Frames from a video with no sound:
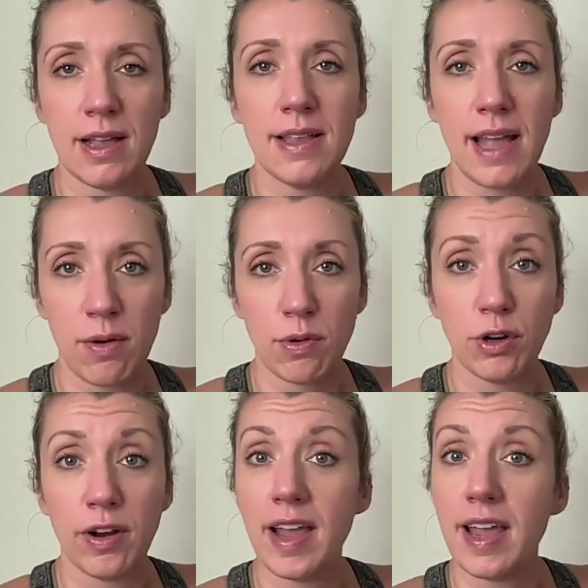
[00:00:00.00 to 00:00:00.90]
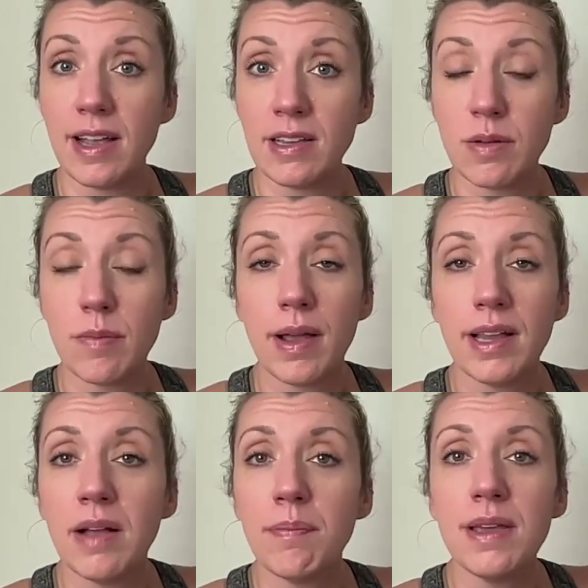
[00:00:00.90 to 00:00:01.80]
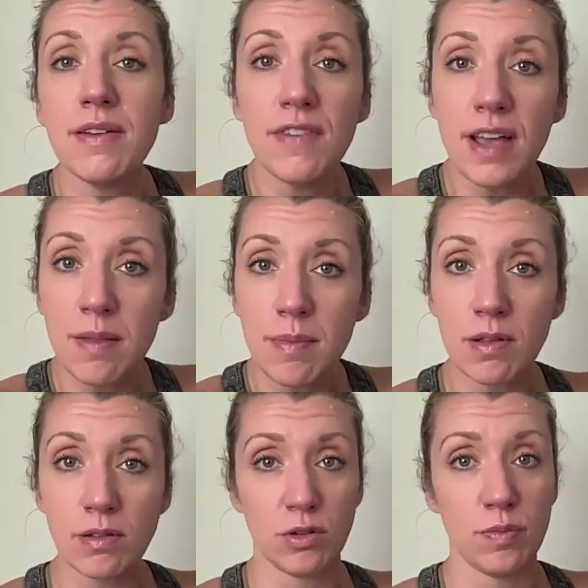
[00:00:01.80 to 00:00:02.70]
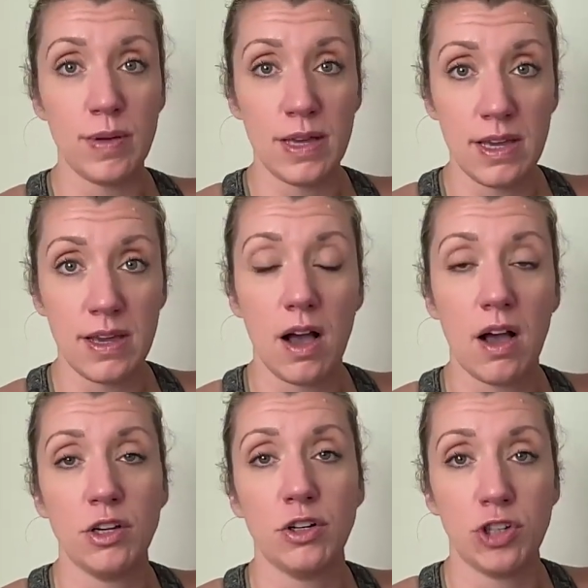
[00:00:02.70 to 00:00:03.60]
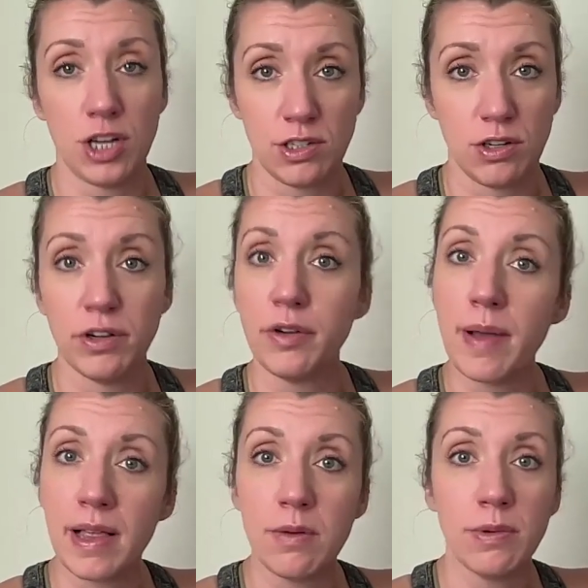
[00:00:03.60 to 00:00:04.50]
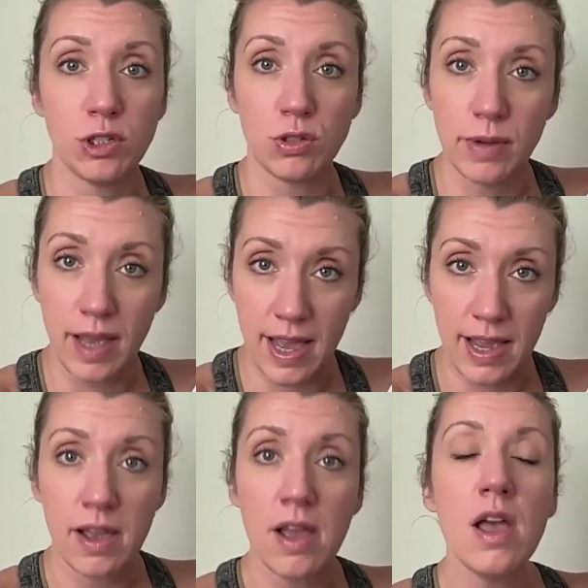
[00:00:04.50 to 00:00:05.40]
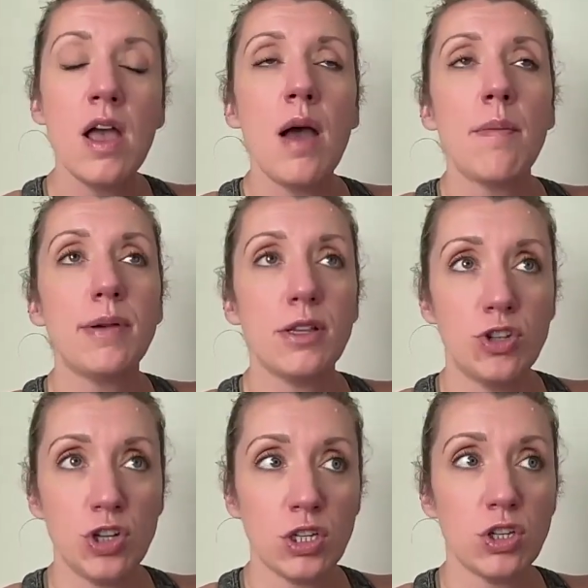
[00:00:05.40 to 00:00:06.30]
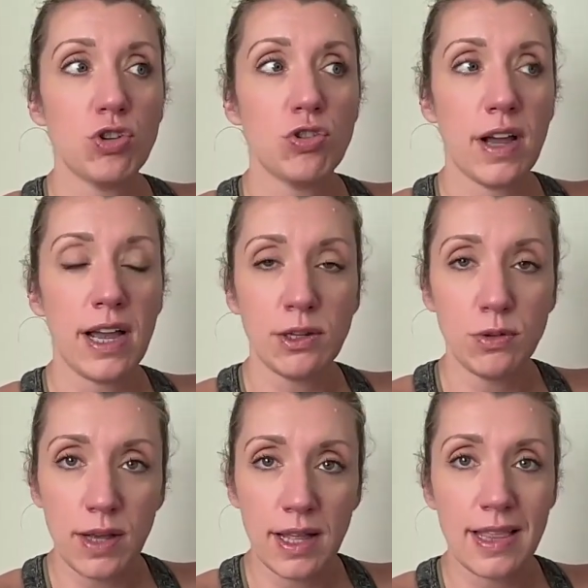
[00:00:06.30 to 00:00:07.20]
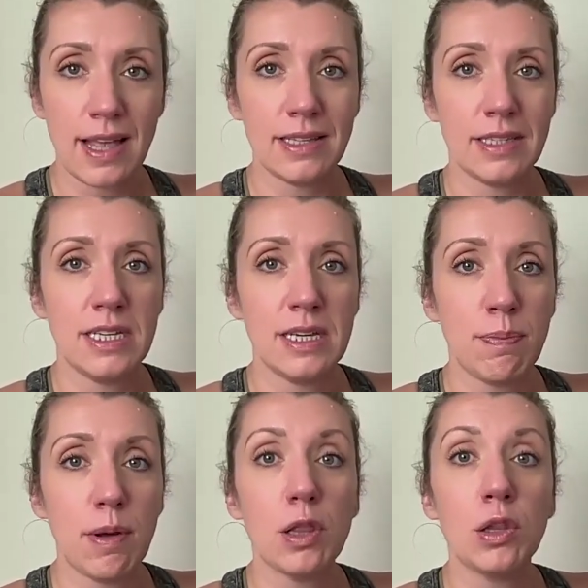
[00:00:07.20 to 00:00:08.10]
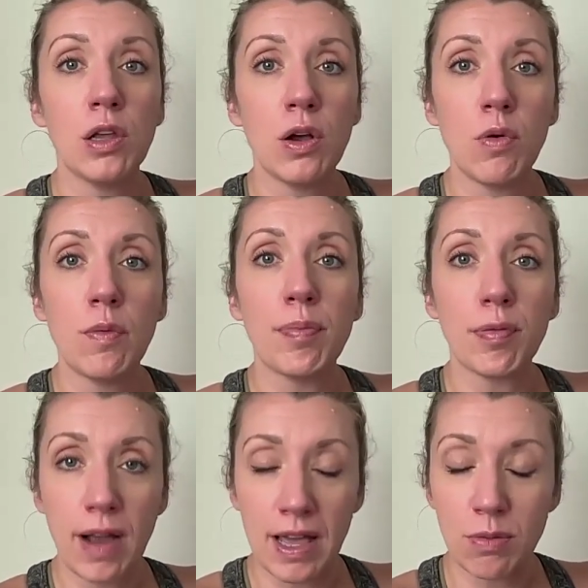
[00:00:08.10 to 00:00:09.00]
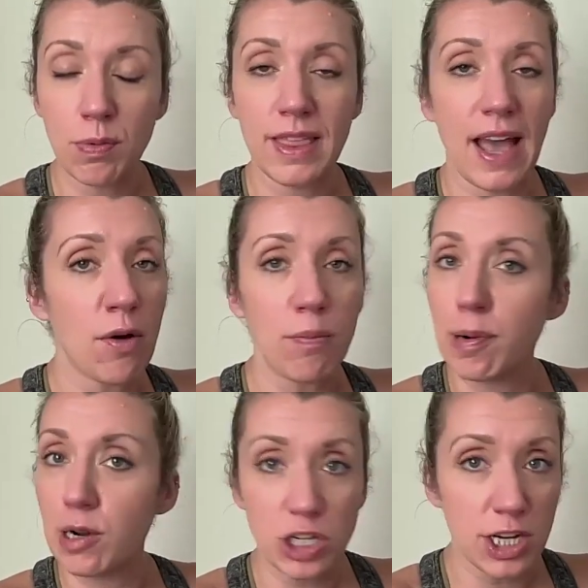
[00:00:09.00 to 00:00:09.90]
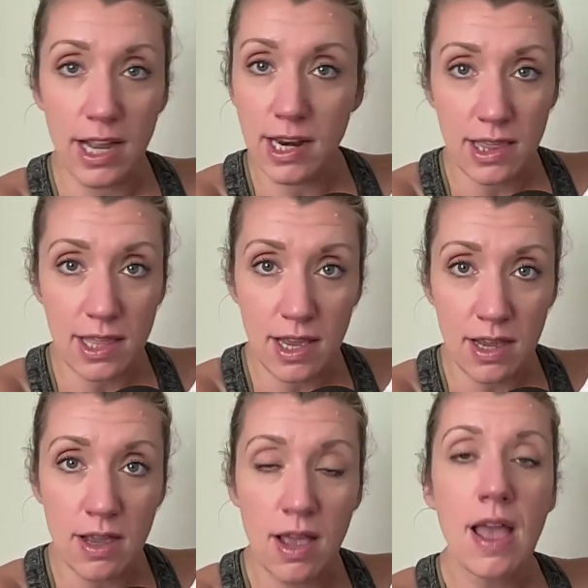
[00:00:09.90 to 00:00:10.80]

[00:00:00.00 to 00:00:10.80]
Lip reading: Now, your hand might not be available to be on your chest or your belly, which is okay, but just try to get that deep, low breath without pushing anything